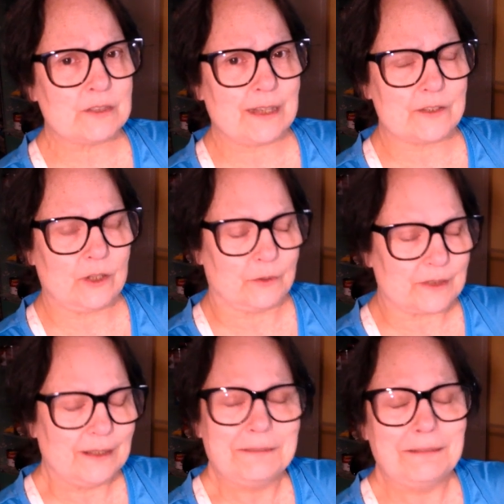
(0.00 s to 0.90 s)
got choked.
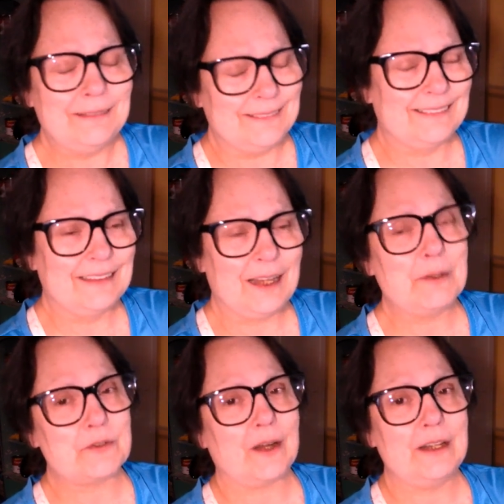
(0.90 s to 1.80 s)
I'm
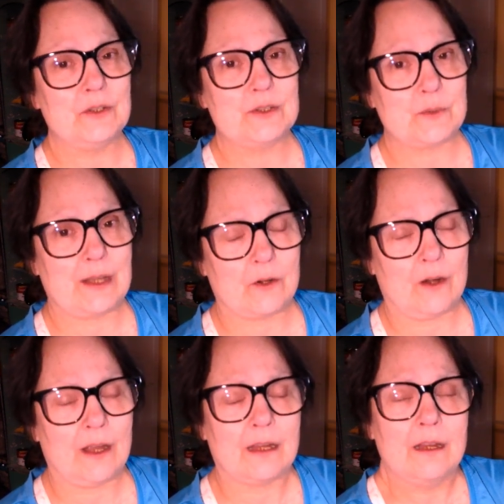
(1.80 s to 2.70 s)
going to try to do this without
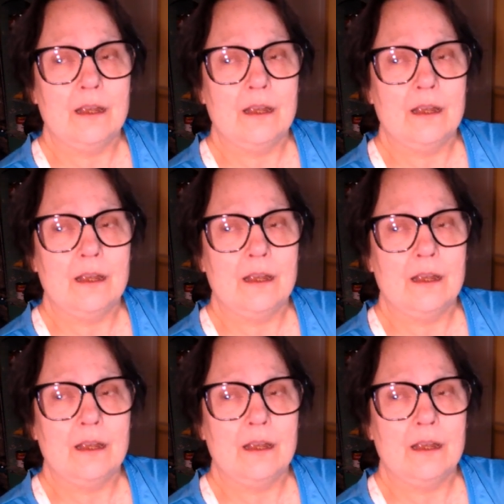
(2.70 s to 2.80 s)
crying.